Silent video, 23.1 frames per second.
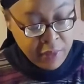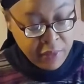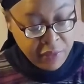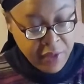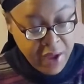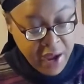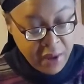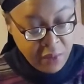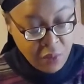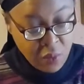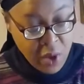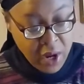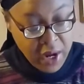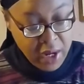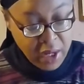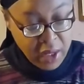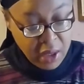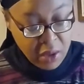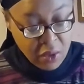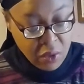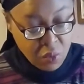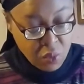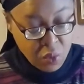That
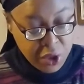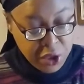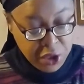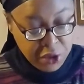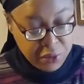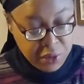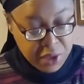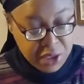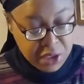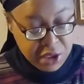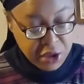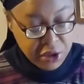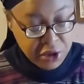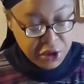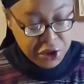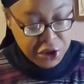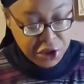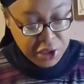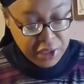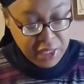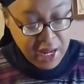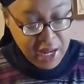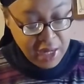way, when you
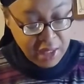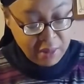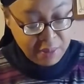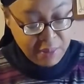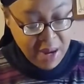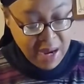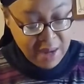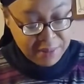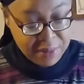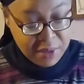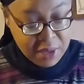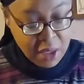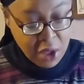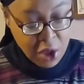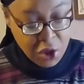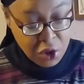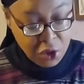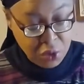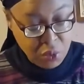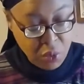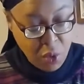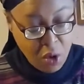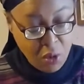insert your lollipops,
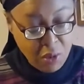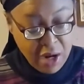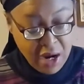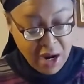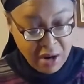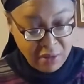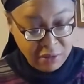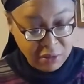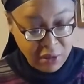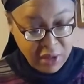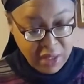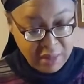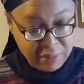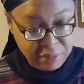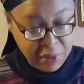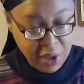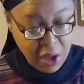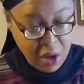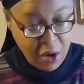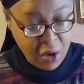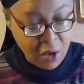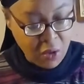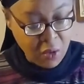you won't cover up
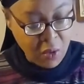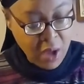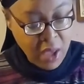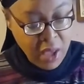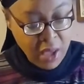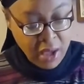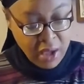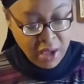the hole.